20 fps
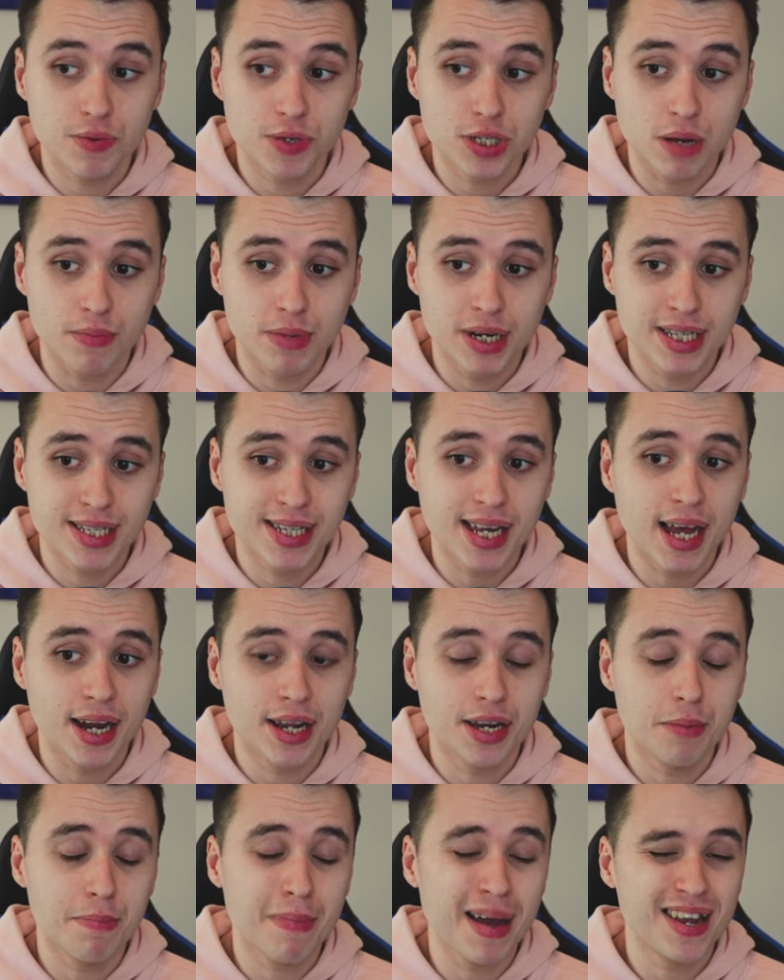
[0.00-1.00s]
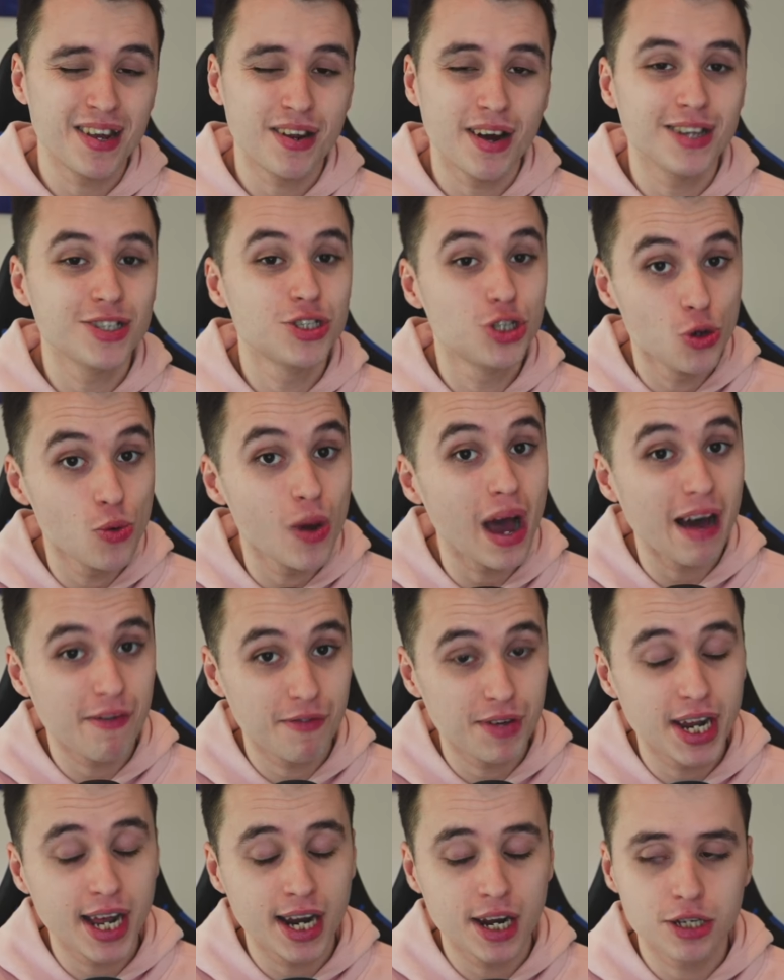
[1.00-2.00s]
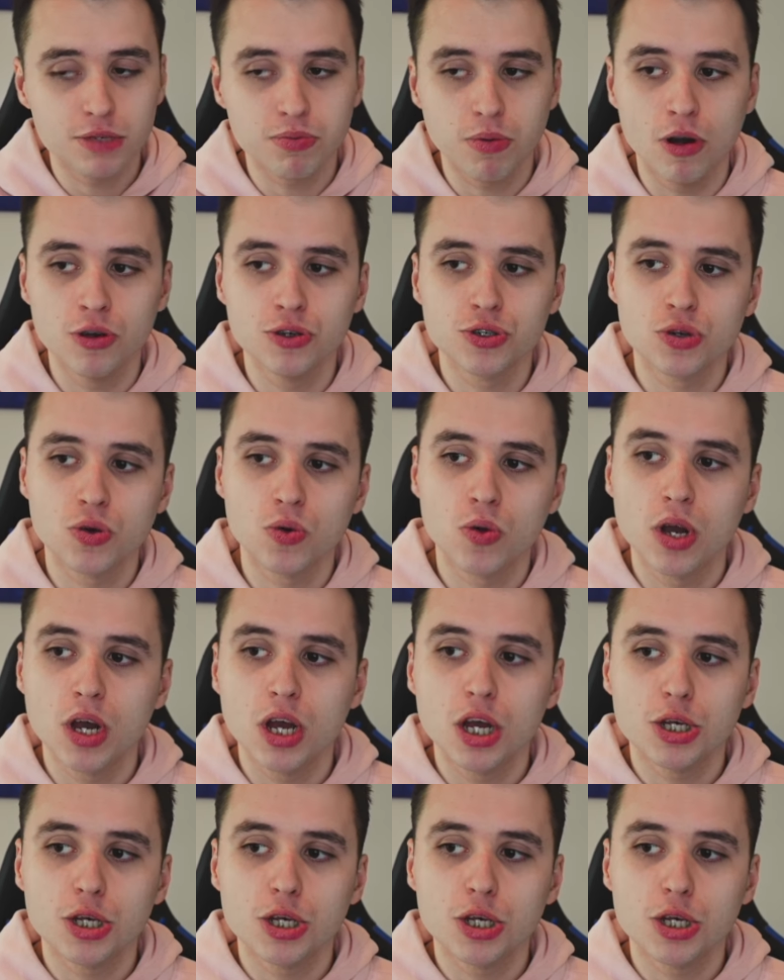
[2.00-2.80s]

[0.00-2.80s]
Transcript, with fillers: with some of the talent that Man United do have at their disposal.